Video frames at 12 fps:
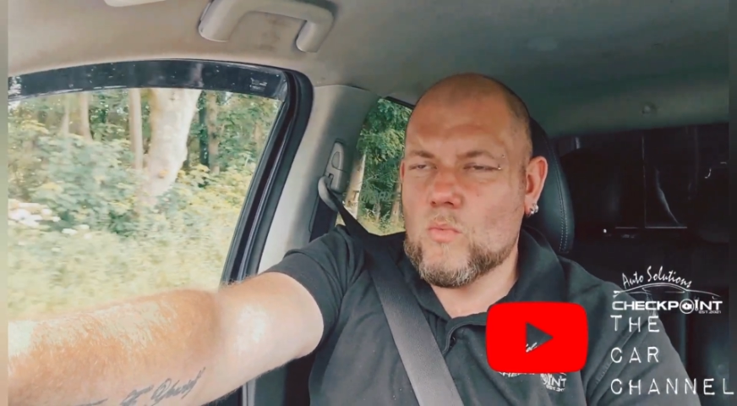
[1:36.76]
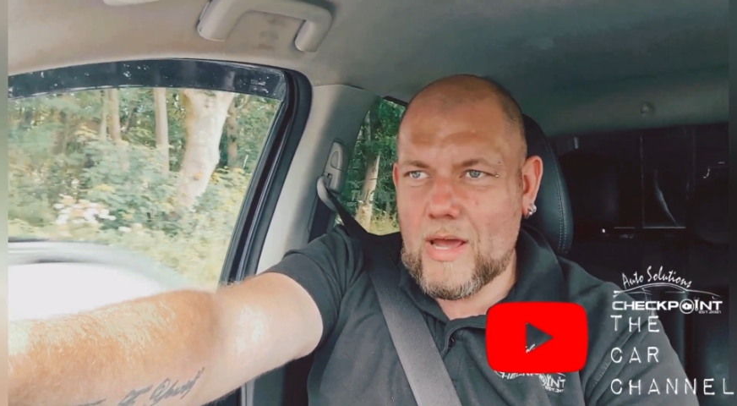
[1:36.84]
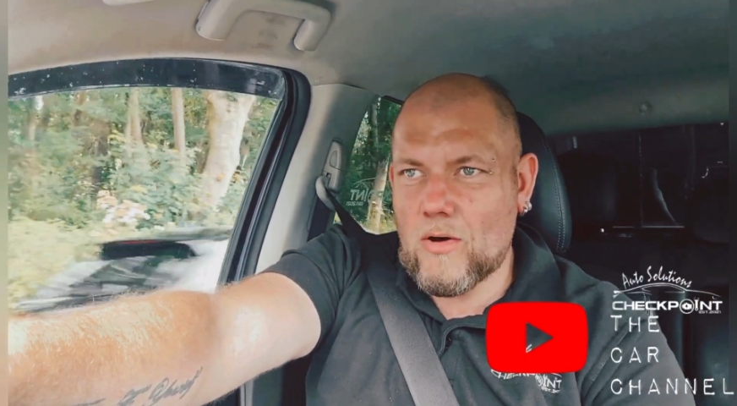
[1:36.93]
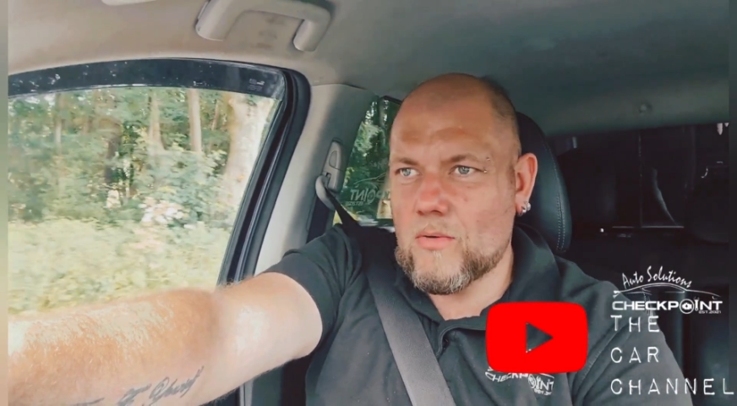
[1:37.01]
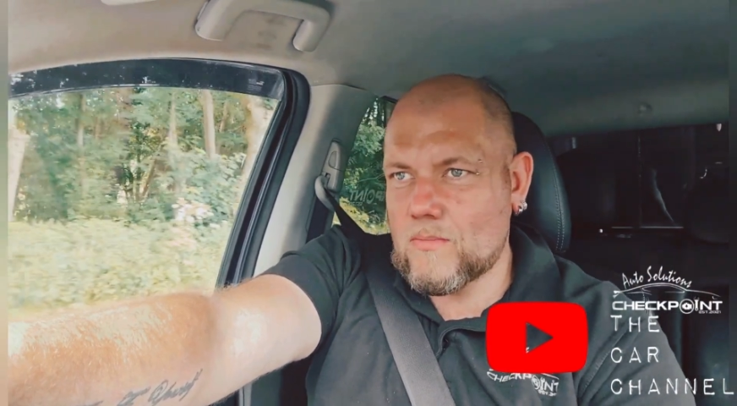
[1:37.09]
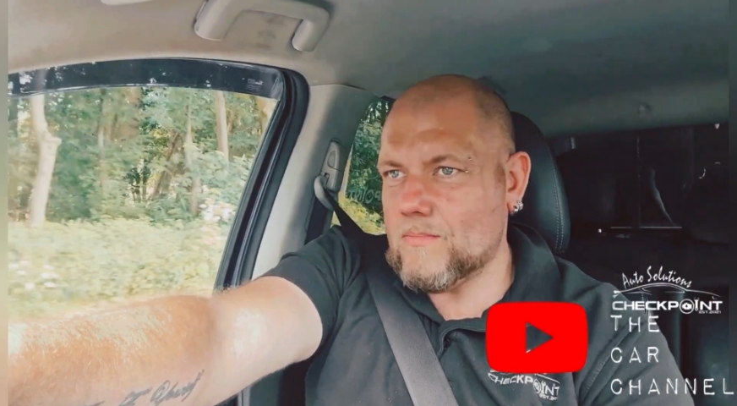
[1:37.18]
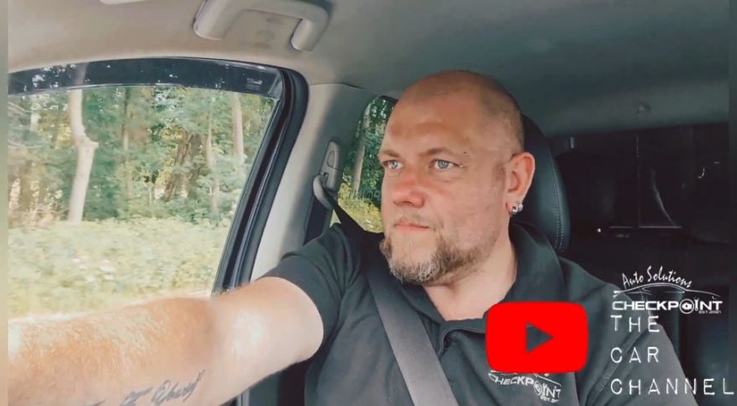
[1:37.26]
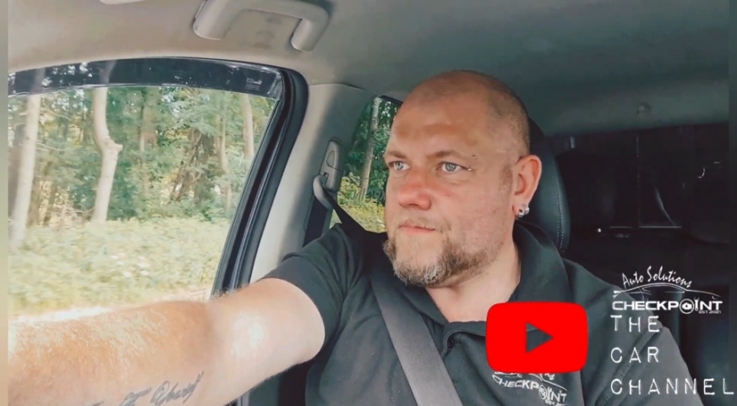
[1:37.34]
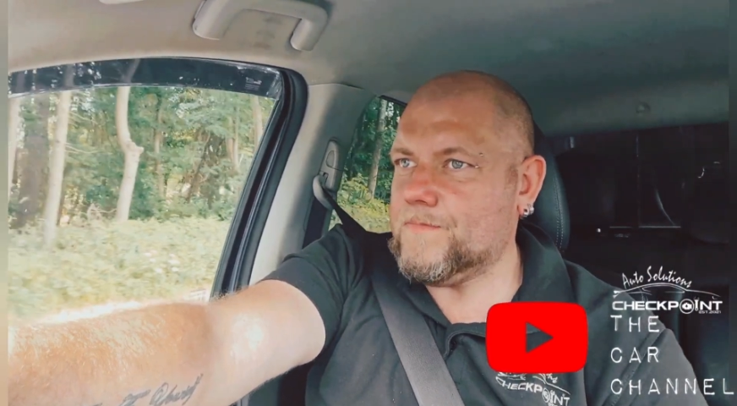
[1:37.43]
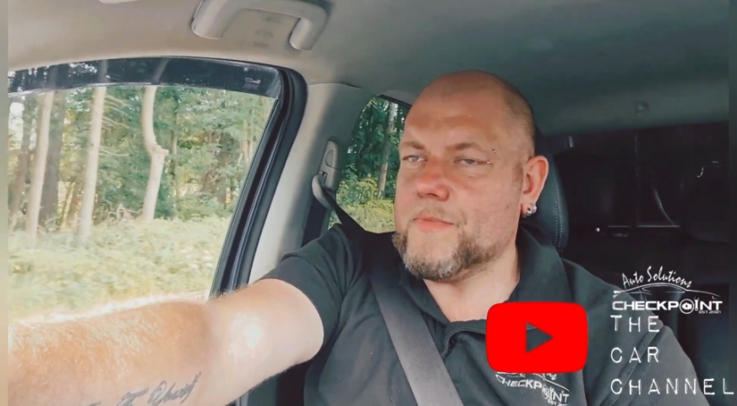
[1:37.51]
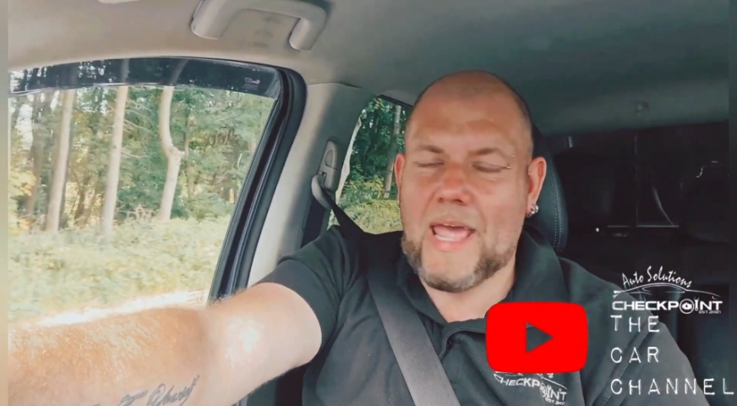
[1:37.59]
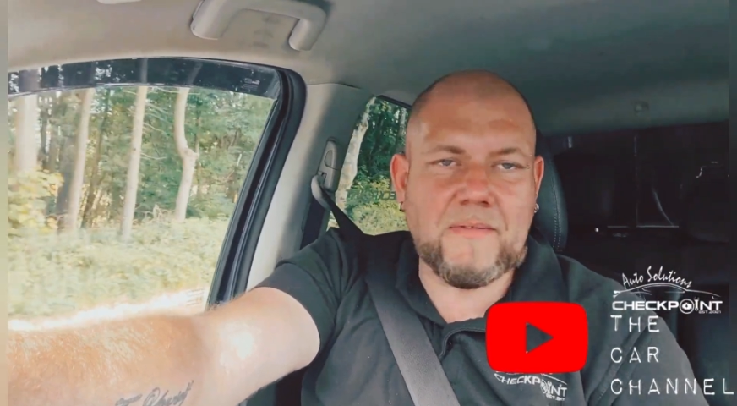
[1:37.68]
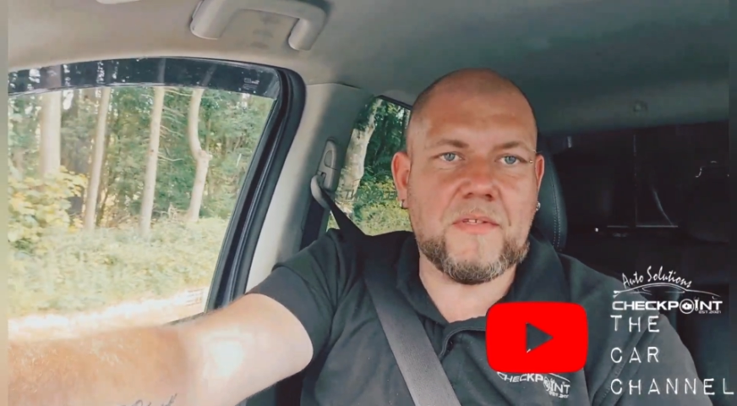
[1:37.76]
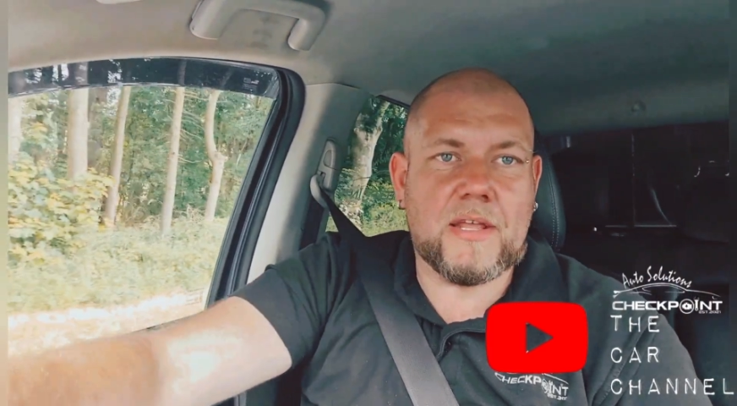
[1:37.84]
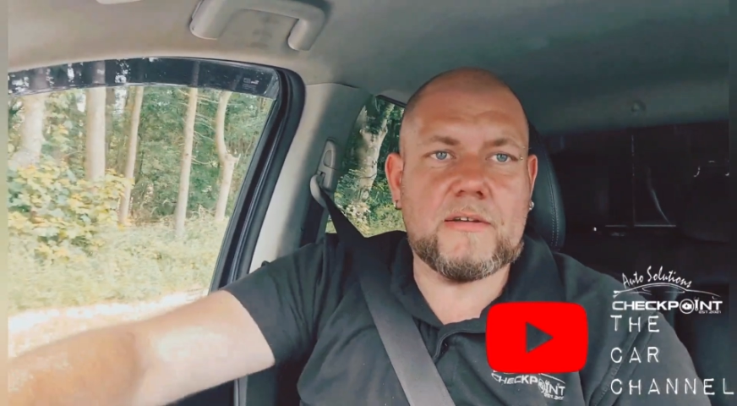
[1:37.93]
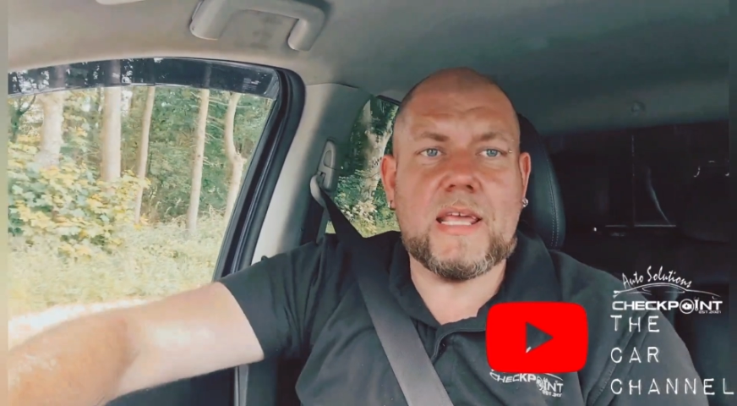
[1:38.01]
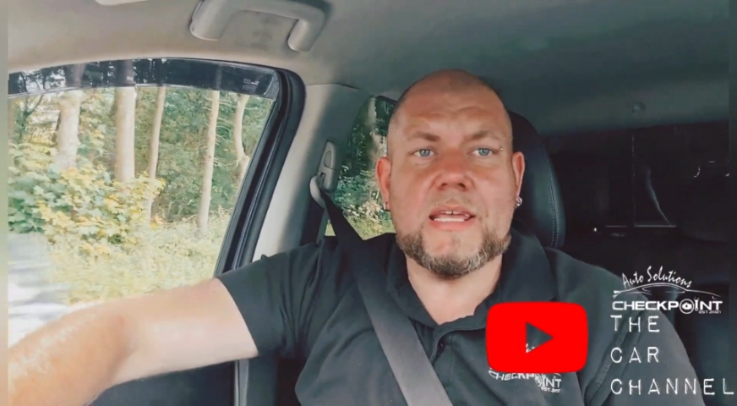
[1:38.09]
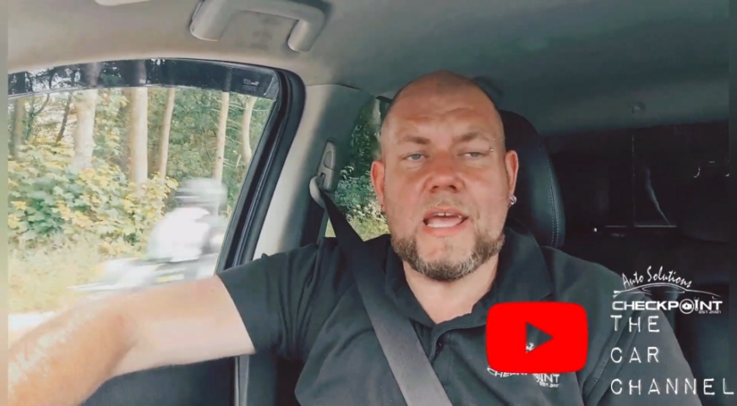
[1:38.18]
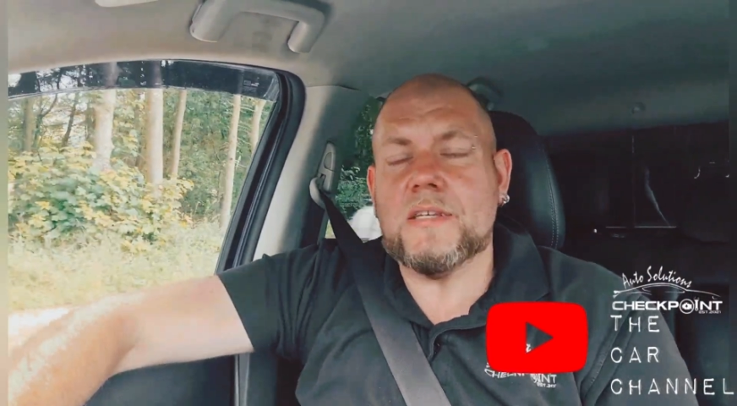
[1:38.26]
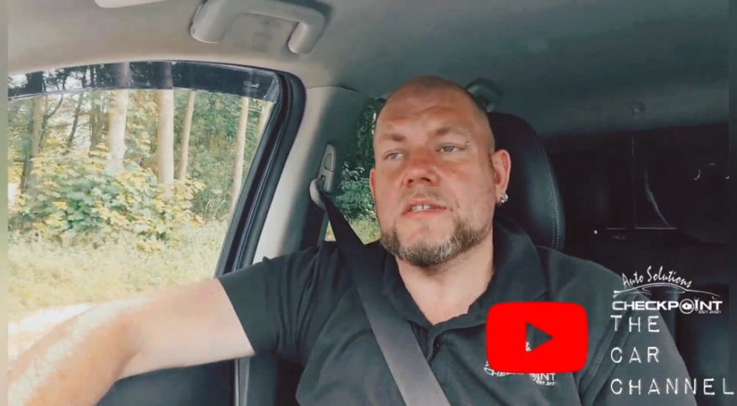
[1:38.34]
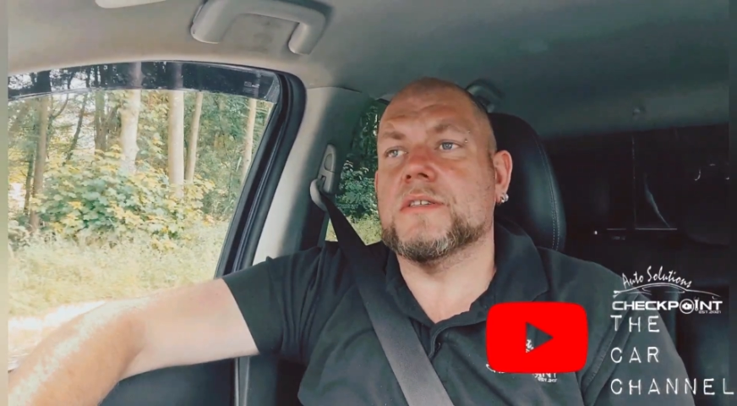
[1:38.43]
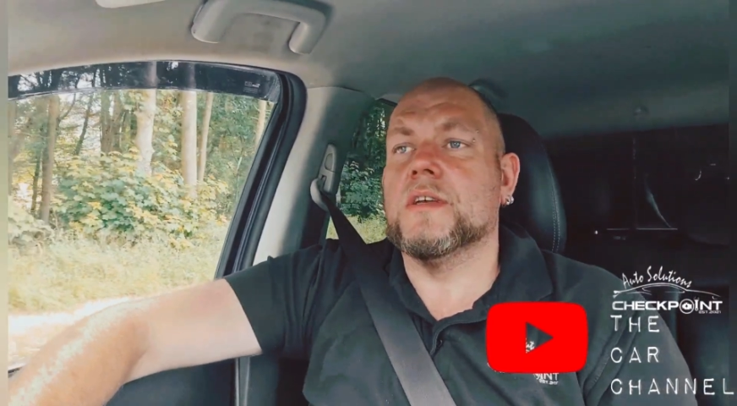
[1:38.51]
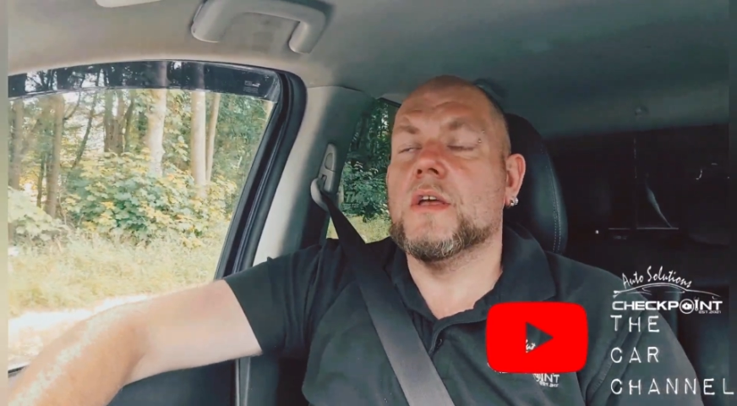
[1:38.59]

Well, didn't theory, yes,